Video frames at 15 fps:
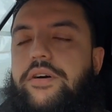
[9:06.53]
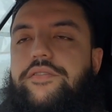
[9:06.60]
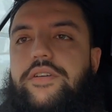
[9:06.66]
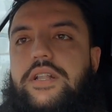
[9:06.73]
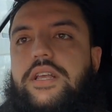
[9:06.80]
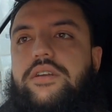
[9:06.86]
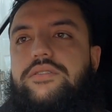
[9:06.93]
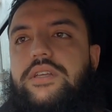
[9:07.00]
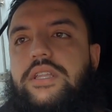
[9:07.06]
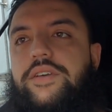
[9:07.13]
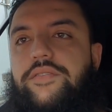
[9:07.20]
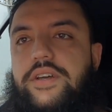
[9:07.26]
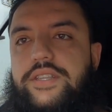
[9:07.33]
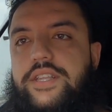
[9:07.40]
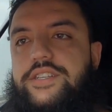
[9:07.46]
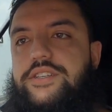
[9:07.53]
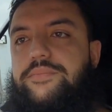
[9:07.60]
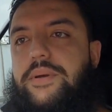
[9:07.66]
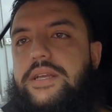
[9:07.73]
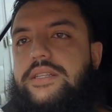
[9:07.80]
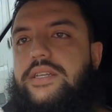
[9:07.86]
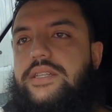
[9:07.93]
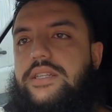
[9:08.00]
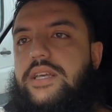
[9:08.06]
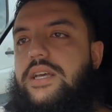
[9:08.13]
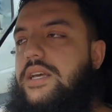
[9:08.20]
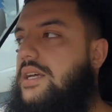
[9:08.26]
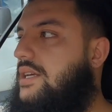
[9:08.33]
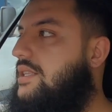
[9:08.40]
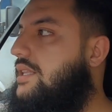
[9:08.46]
perfectly because I never anticipated
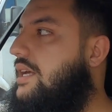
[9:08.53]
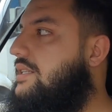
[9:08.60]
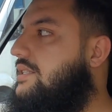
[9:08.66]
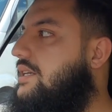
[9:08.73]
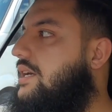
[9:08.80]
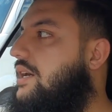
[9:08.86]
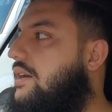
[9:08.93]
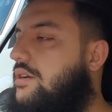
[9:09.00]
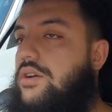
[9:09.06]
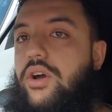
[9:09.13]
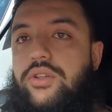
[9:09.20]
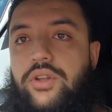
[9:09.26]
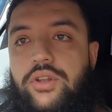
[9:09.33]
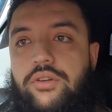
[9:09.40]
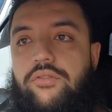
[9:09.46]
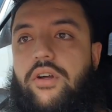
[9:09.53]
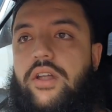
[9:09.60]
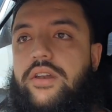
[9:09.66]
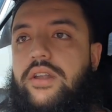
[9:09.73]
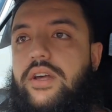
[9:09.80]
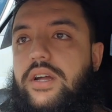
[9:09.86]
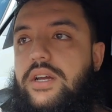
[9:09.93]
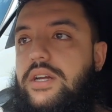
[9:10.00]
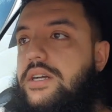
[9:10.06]
that going on a run